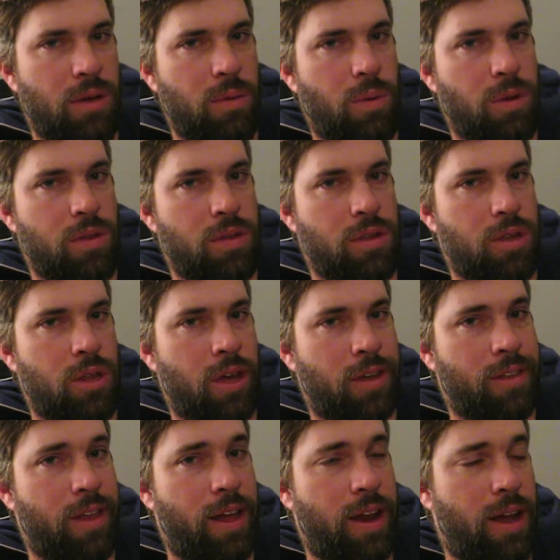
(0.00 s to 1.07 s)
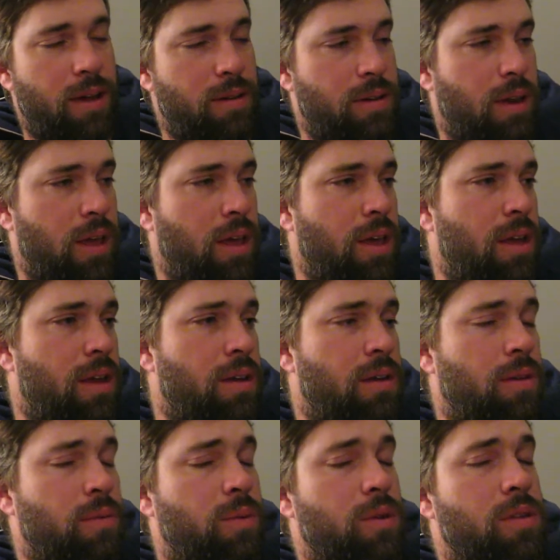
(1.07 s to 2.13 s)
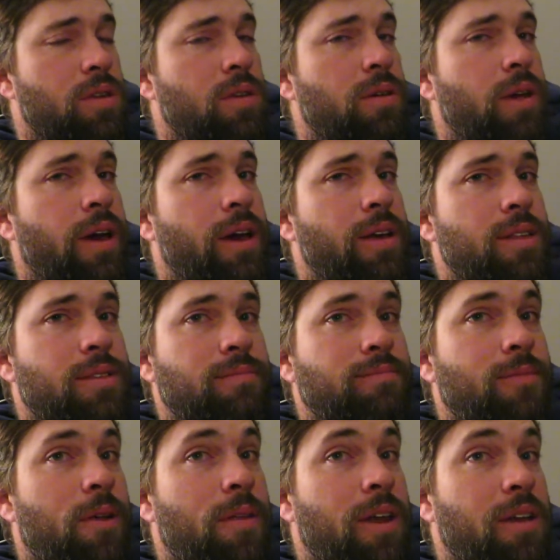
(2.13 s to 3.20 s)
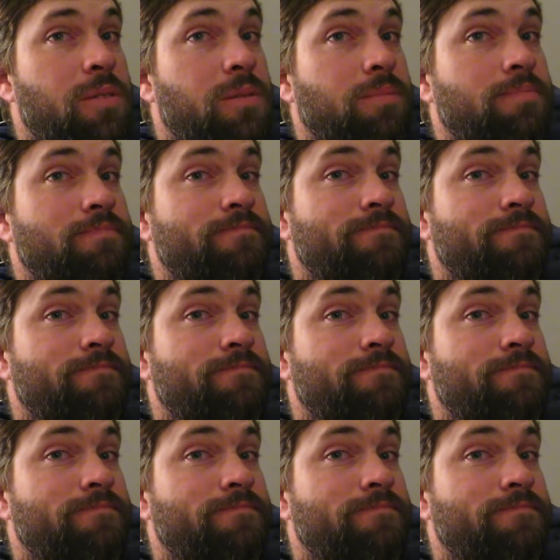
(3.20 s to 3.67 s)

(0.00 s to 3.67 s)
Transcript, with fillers: wants to check that out and we'll see you guys on the next one.